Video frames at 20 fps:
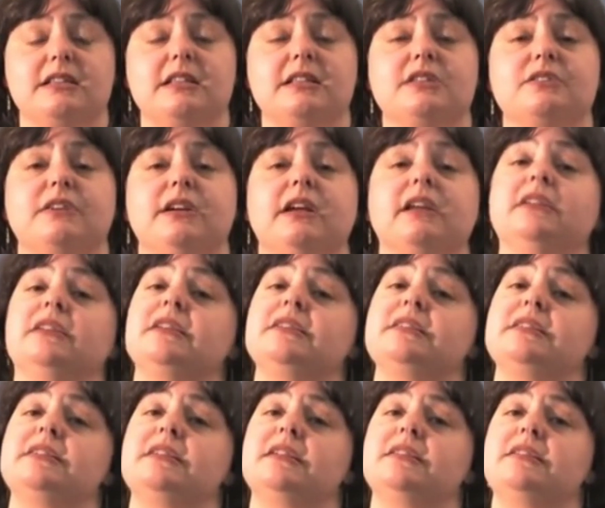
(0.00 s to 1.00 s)
These are
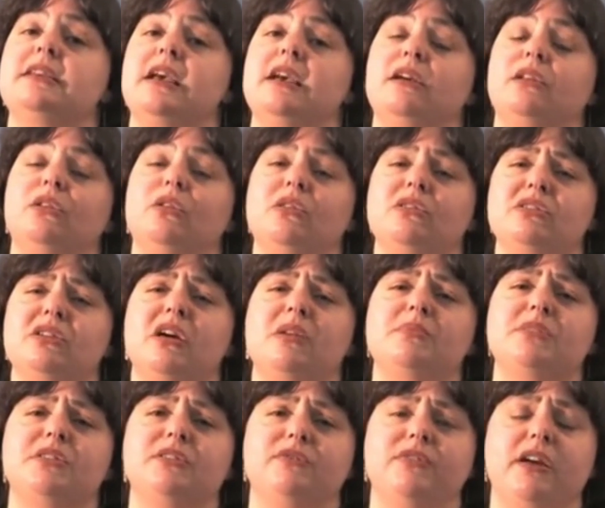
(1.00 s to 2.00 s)
illnesses that take a long
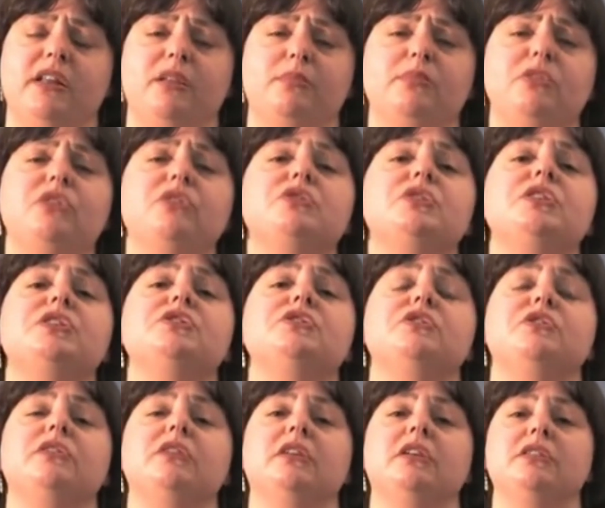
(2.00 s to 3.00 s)
time to develop, usually
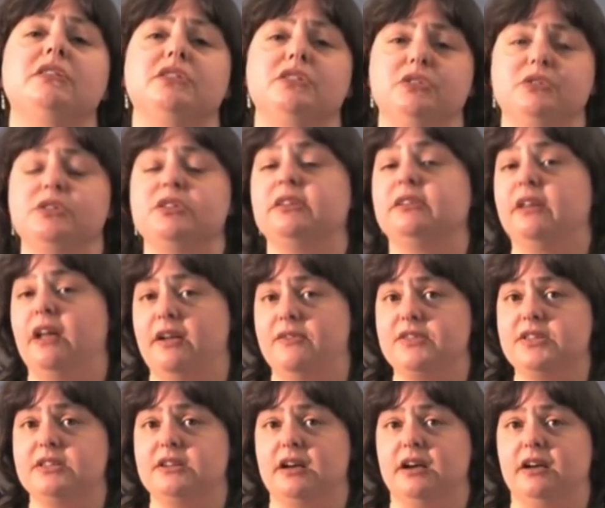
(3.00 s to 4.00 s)
due to
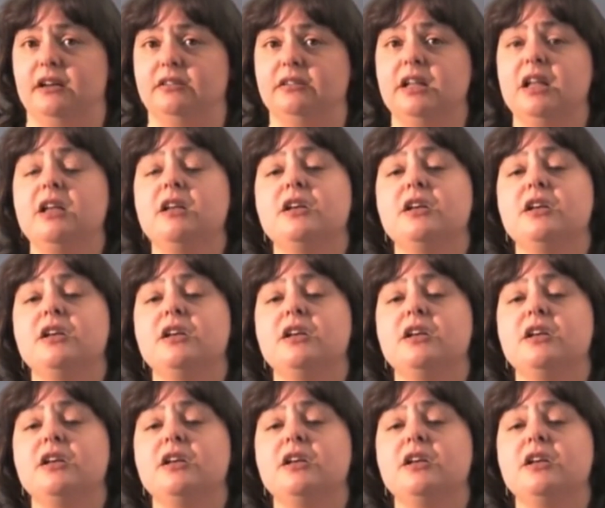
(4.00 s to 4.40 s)
lifestyle.